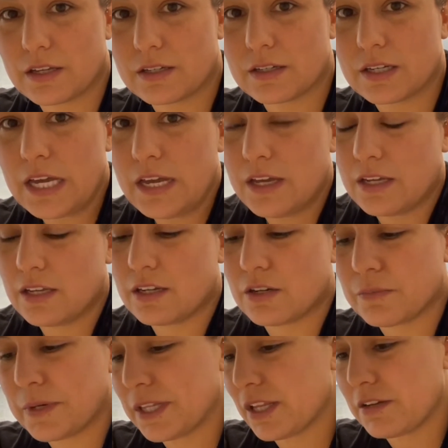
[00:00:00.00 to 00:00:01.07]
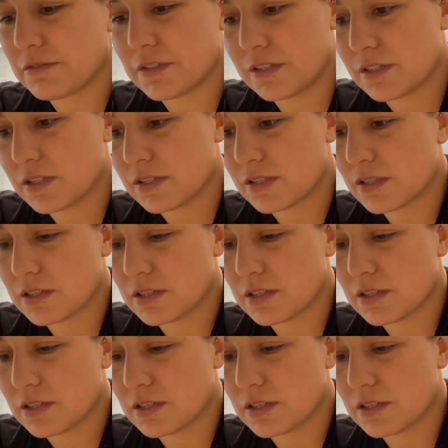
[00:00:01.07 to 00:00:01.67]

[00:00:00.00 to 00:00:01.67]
And, my life consists